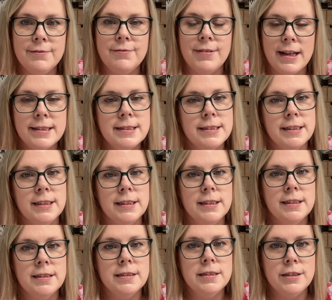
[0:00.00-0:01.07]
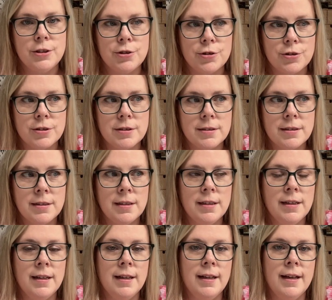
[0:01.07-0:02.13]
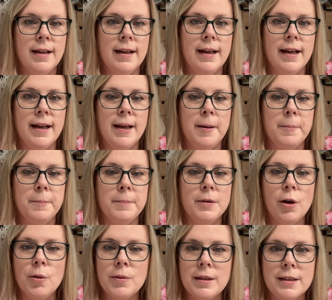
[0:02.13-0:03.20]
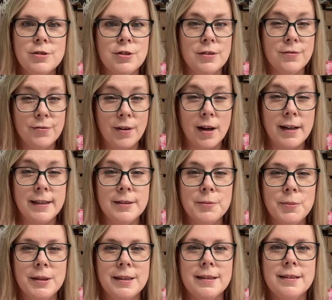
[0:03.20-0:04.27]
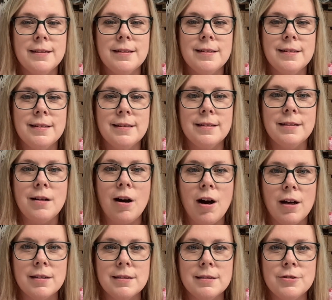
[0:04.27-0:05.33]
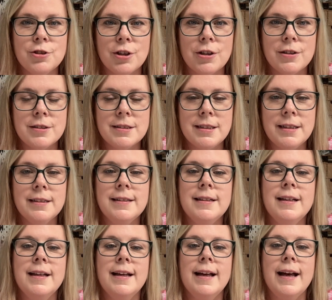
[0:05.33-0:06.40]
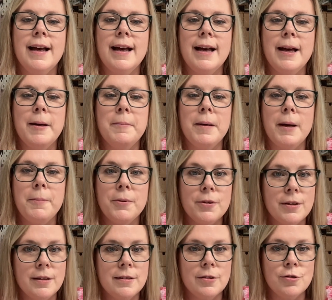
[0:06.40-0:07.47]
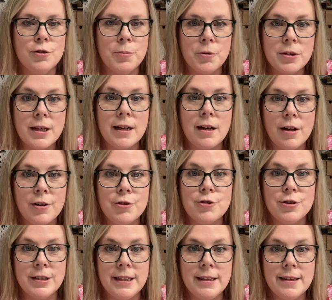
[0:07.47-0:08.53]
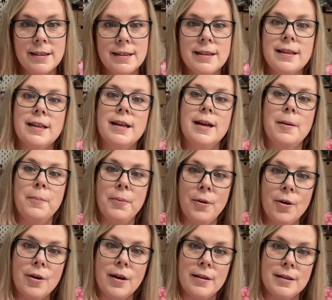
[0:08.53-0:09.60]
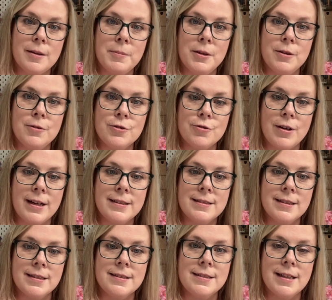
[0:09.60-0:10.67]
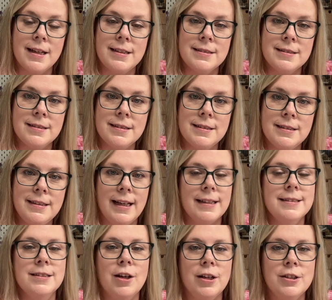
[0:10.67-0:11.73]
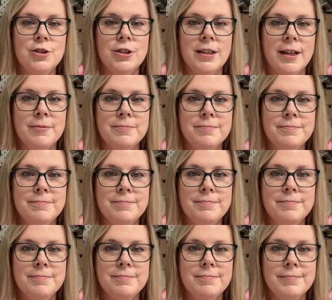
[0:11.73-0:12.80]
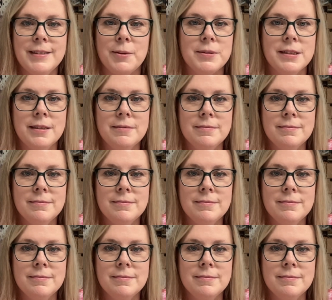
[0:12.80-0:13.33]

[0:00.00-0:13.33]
vesty t-shirt, knowing that she's fine with cotton jersey. So she put that on underneath, put on the communion dress and said, yeah, it's not itchy now. That was it.